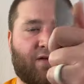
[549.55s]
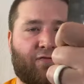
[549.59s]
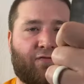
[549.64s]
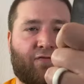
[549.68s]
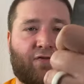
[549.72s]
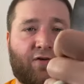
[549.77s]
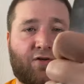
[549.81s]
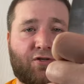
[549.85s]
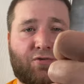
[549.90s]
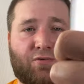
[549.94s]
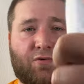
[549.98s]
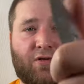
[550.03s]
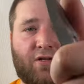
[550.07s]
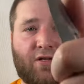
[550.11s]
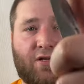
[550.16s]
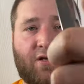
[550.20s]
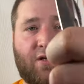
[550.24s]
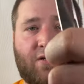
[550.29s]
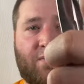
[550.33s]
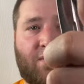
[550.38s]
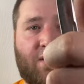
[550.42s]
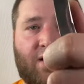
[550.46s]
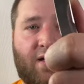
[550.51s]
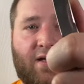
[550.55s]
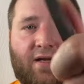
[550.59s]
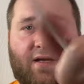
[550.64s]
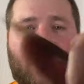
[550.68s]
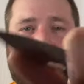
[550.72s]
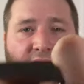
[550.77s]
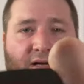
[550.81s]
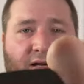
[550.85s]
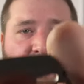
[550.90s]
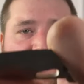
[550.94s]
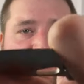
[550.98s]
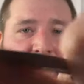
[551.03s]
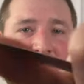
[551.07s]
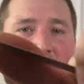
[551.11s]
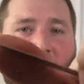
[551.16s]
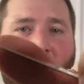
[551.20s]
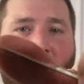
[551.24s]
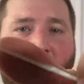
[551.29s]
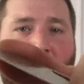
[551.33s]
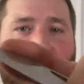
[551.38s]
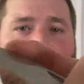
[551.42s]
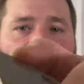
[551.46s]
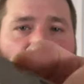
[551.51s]
feels really good in my hand, guys.
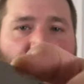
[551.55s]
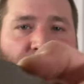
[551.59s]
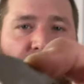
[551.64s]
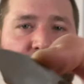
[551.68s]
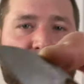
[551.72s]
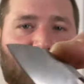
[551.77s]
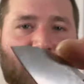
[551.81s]
Although the